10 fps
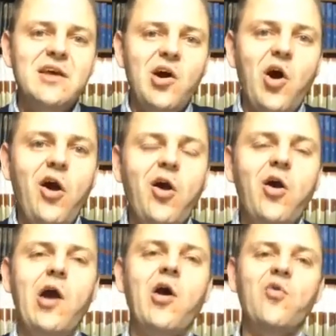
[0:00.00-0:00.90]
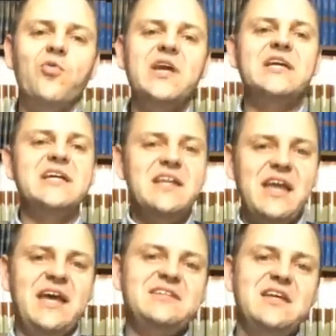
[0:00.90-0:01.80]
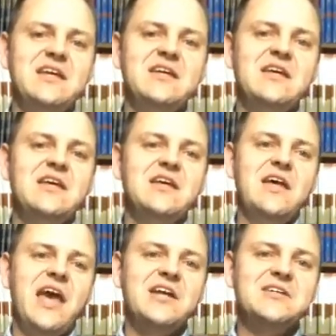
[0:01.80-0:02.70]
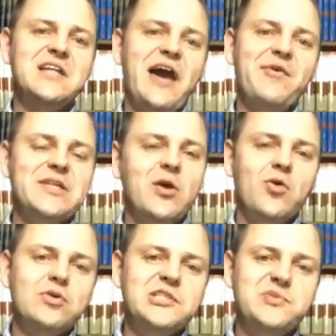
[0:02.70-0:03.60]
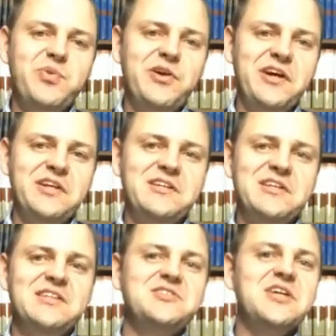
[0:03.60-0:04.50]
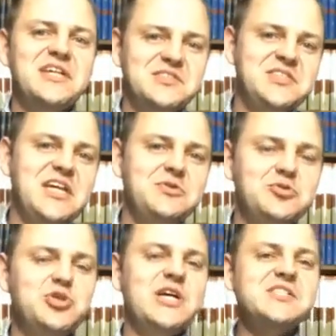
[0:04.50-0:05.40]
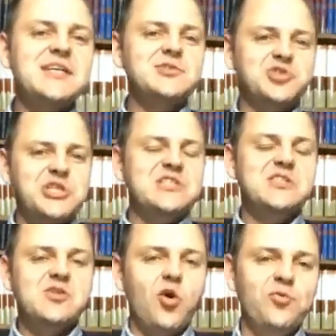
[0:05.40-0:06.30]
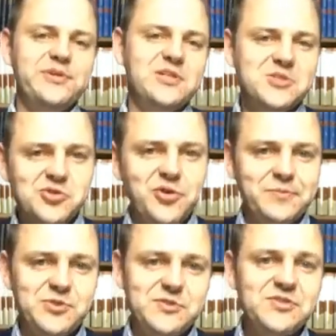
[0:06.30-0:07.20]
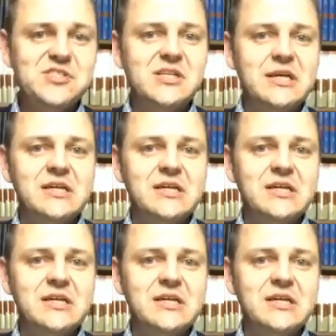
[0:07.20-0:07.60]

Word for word: Are, are we connecting and allowing the Holy Spirit to continue just as Jesus opened the scriptures?